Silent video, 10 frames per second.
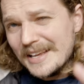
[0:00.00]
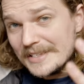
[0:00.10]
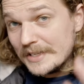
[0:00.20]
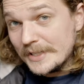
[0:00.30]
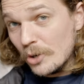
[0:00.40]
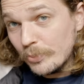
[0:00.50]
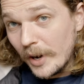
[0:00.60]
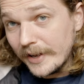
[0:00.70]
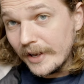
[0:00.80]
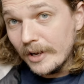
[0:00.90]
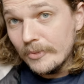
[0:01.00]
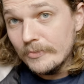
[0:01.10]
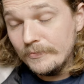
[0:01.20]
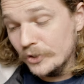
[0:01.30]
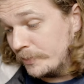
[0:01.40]
is it a deal breaker
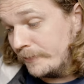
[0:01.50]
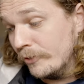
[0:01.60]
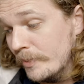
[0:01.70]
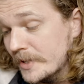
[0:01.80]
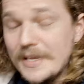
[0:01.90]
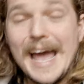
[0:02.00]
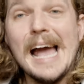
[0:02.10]
for the performance?